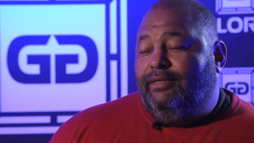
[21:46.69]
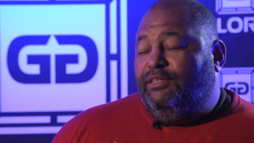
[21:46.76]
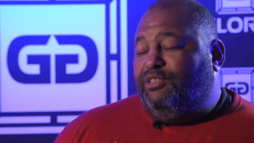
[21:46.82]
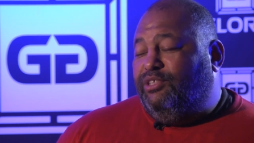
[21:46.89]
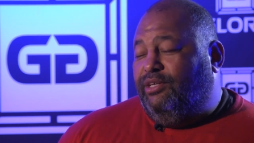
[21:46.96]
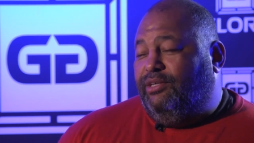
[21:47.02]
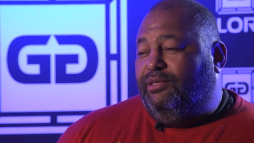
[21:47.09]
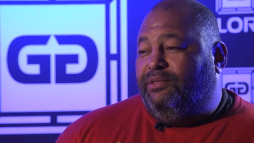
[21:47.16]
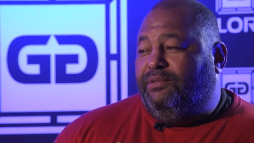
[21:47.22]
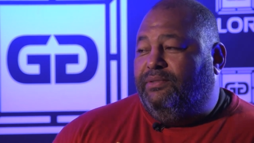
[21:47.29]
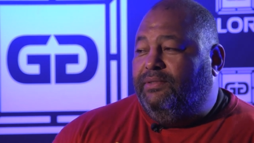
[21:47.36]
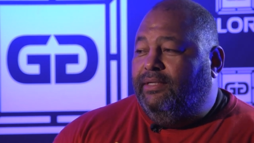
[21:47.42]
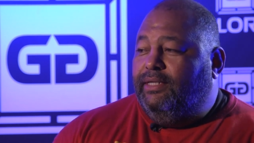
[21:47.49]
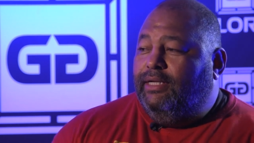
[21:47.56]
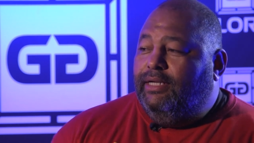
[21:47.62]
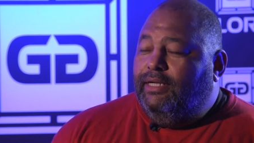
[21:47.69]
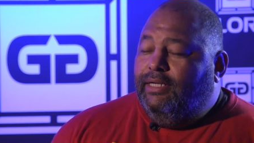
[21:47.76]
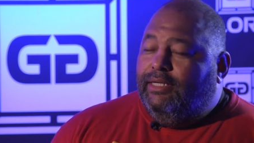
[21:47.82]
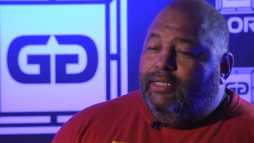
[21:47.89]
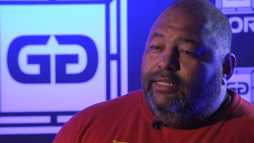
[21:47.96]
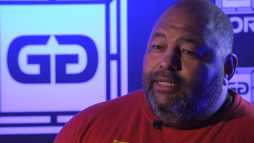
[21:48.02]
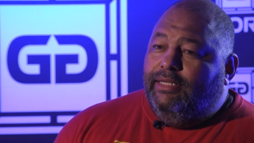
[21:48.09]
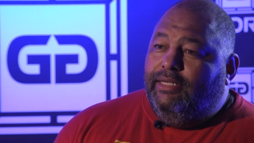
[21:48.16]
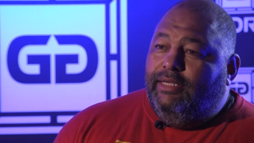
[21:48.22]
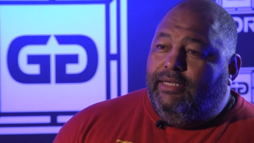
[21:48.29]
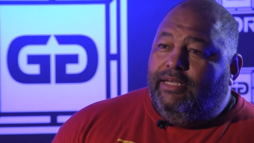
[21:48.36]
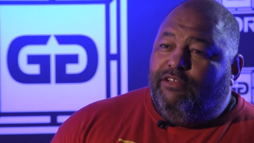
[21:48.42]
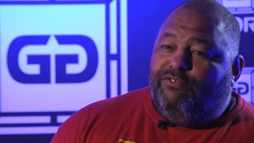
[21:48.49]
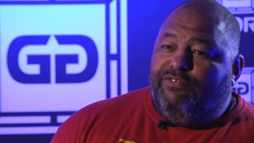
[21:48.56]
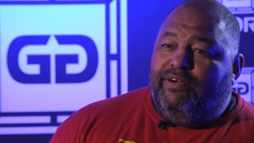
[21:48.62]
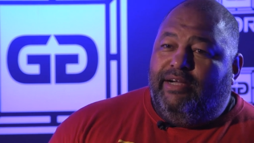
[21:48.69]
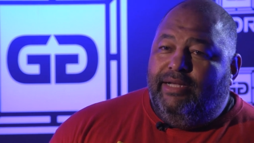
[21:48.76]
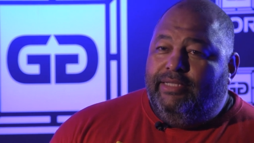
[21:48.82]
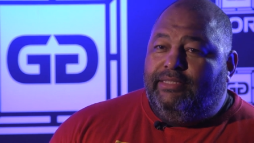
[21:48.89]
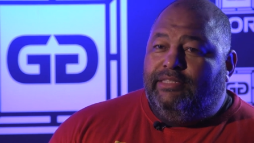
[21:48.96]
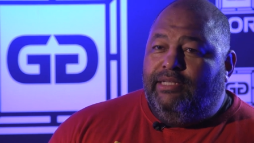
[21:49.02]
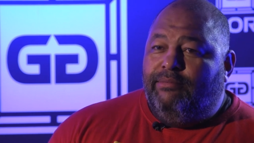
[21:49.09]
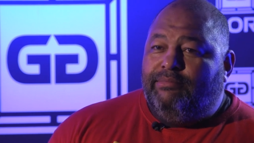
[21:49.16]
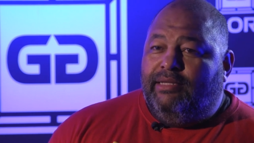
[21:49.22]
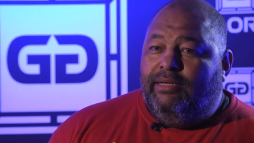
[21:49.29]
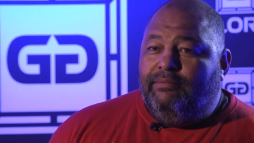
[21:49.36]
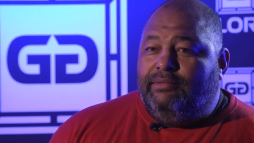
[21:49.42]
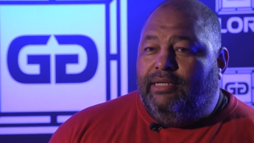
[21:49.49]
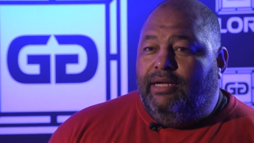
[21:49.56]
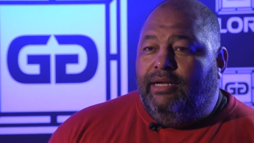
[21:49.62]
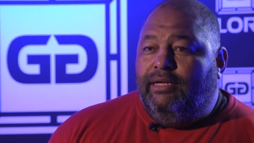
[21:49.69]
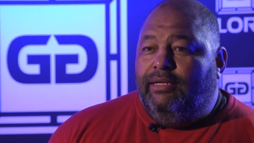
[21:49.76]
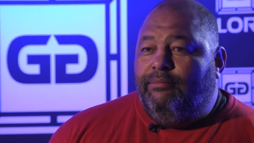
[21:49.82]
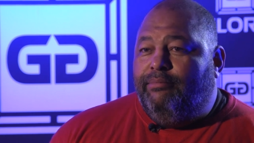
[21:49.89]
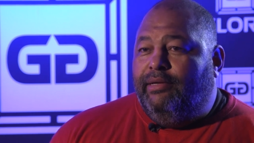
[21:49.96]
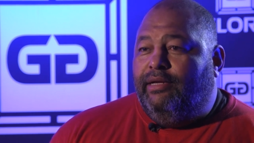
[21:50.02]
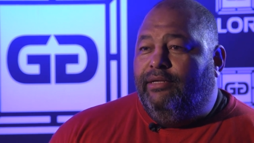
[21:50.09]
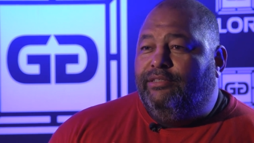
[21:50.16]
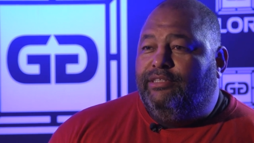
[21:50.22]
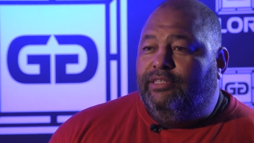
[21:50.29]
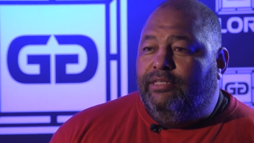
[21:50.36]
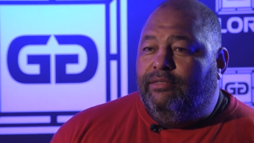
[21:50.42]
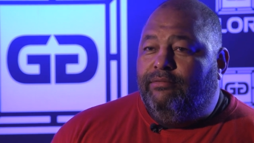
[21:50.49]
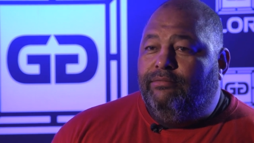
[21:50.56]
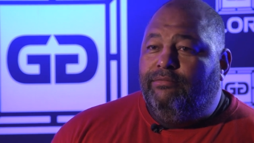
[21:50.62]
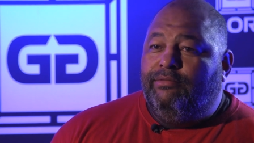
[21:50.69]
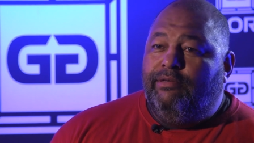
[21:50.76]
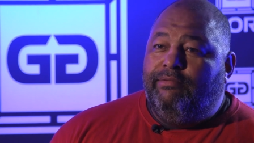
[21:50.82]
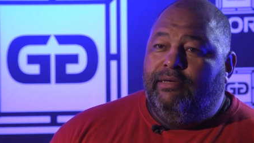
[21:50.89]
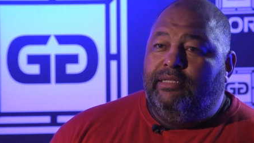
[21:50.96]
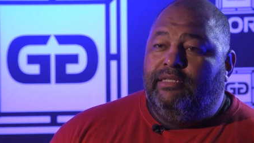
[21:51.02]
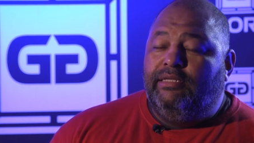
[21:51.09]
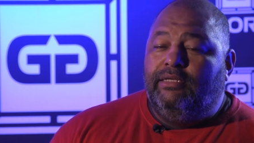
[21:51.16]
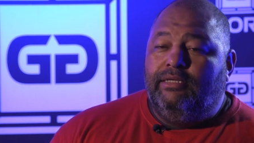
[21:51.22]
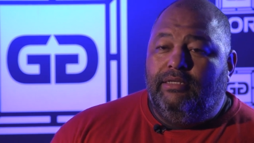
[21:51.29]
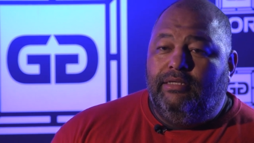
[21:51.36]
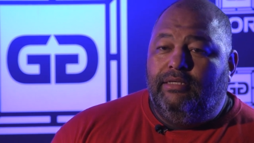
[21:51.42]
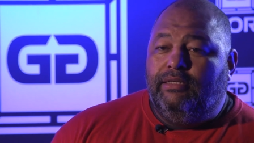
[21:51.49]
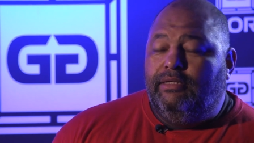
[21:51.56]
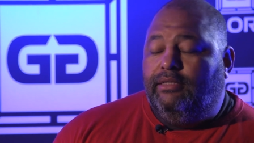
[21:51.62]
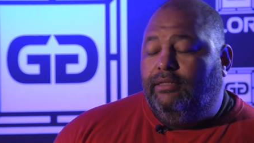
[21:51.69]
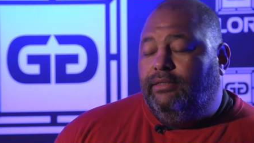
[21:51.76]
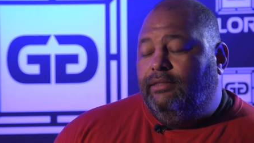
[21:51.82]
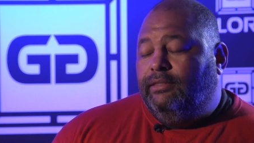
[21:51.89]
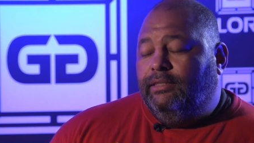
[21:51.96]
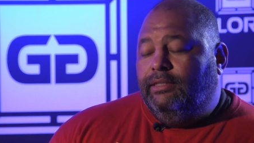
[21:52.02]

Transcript: So he get fights. Sometimes I in Belgium we went, uh,